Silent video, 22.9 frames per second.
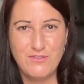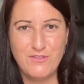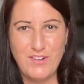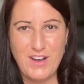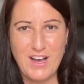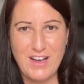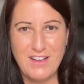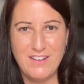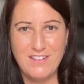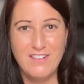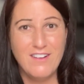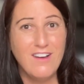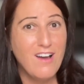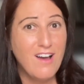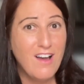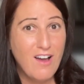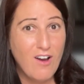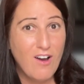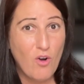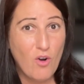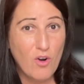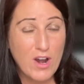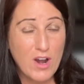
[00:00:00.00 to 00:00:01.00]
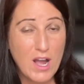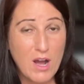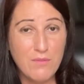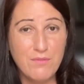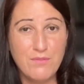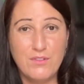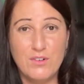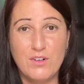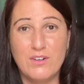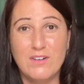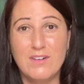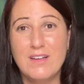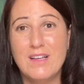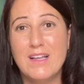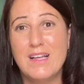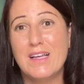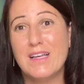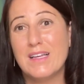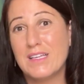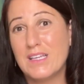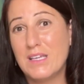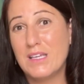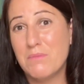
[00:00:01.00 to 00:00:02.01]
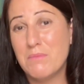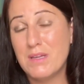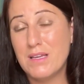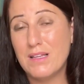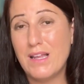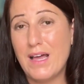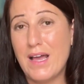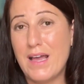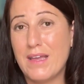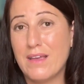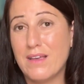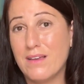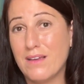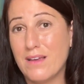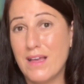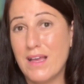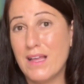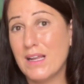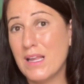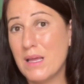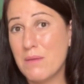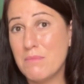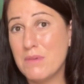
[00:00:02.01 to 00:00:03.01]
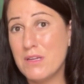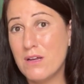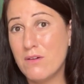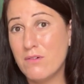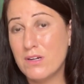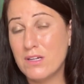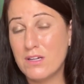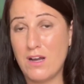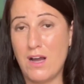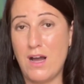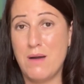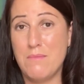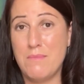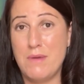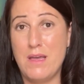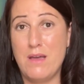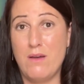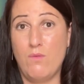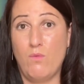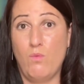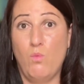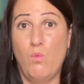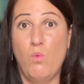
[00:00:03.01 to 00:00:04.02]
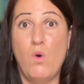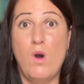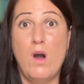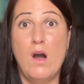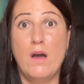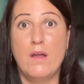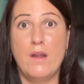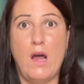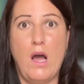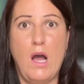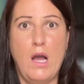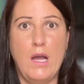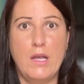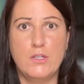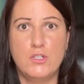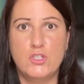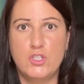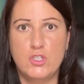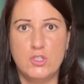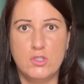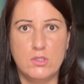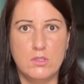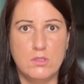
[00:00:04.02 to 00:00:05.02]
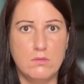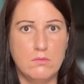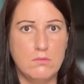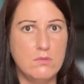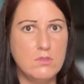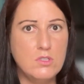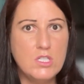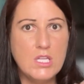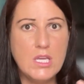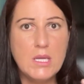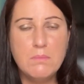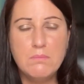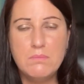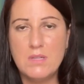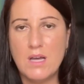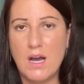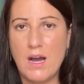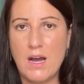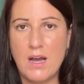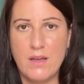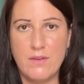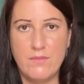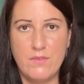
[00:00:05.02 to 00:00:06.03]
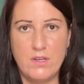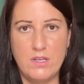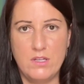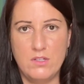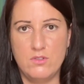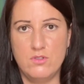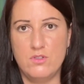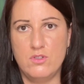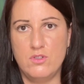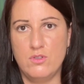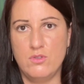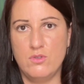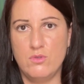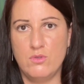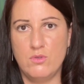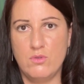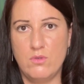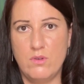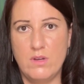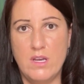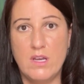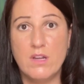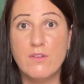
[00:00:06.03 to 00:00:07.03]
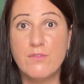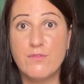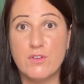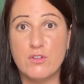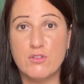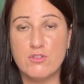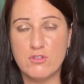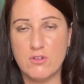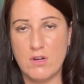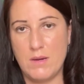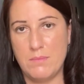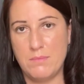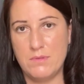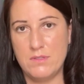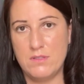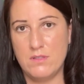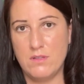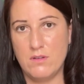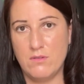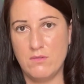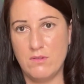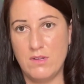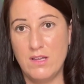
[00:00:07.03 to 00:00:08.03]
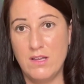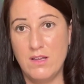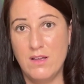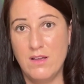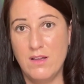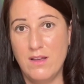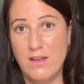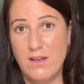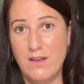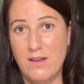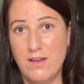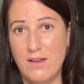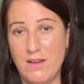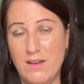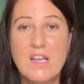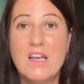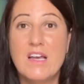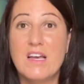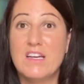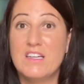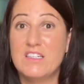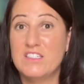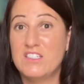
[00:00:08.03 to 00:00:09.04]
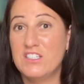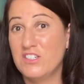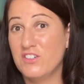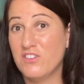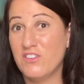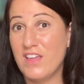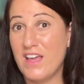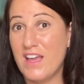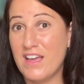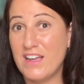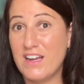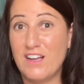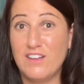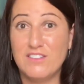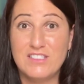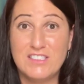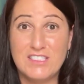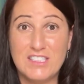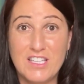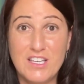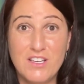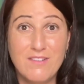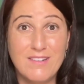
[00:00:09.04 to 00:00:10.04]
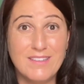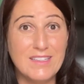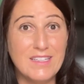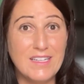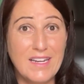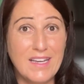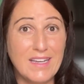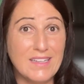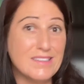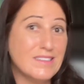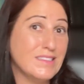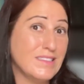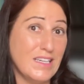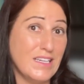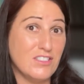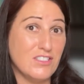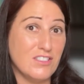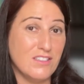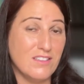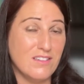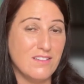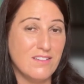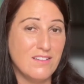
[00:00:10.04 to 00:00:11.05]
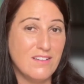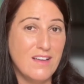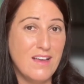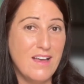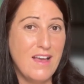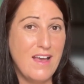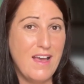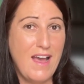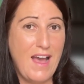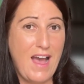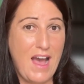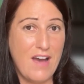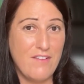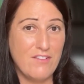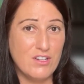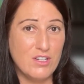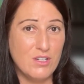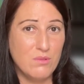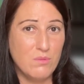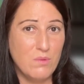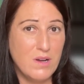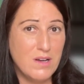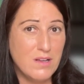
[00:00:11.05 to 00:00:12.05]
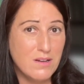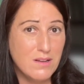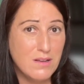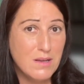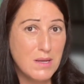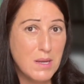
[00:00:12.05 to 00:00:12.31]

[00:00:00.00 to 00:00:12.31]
fun or helpful, give me a like and let me know in a comment what I should deep dive into in a future episode. Until then, I'll see you at the next session. Have a good one.